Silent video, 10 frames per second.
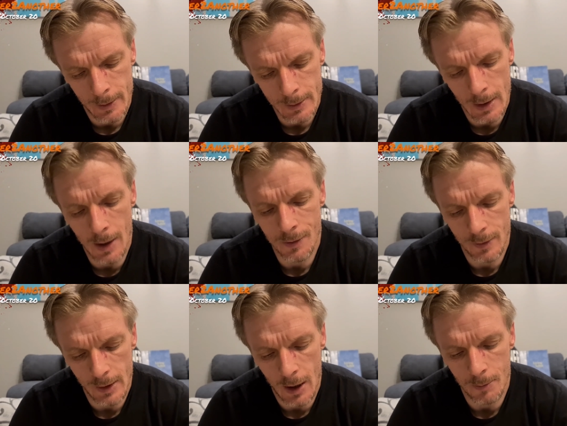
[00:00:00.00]
God has
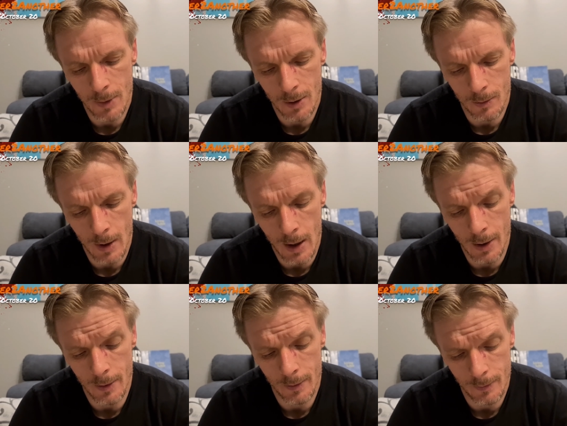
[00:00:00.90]
allowed me the
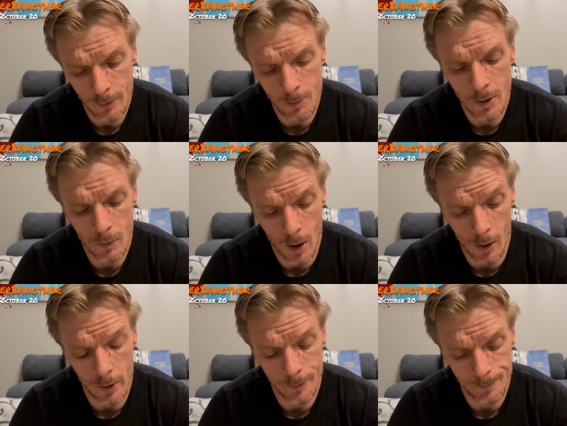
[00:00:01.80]
right to be
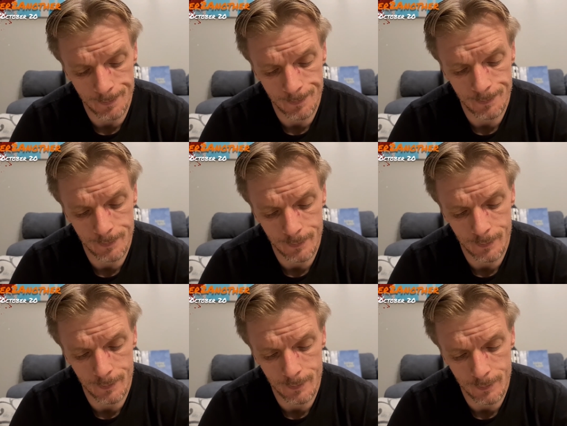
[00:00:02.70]
wrong.
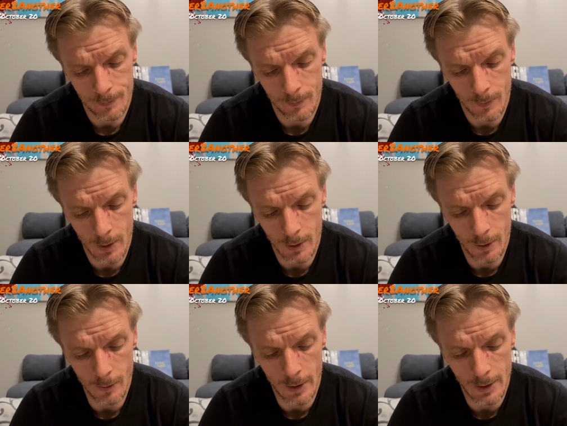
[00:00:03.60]
You
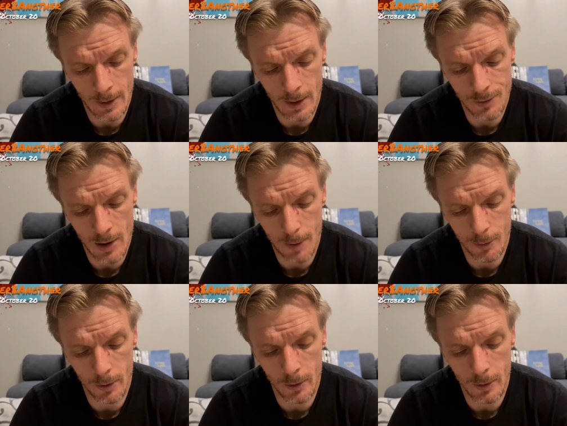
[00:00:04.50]
know, and that's
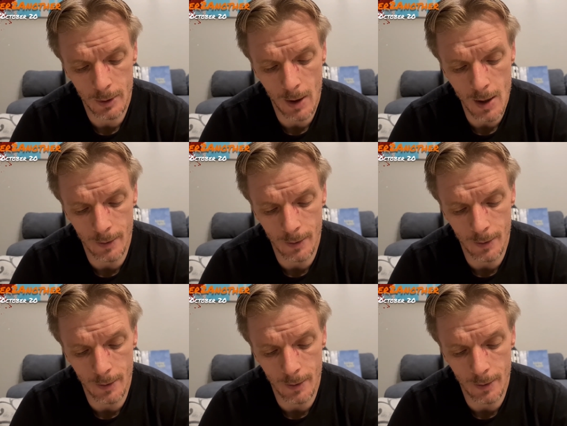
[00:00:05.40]
absolutely right.